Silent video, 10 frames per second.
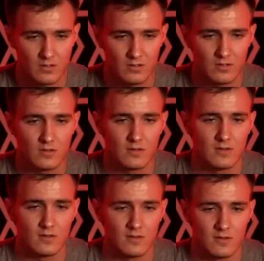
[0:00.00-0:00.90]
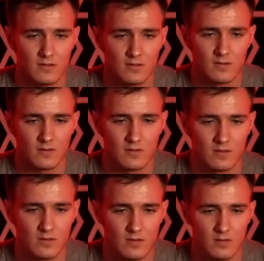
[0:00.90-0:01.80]

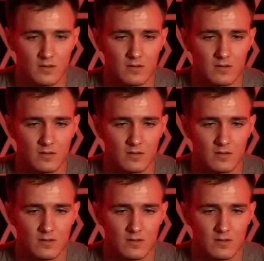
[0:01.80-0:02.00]
No one is speaking in this clip.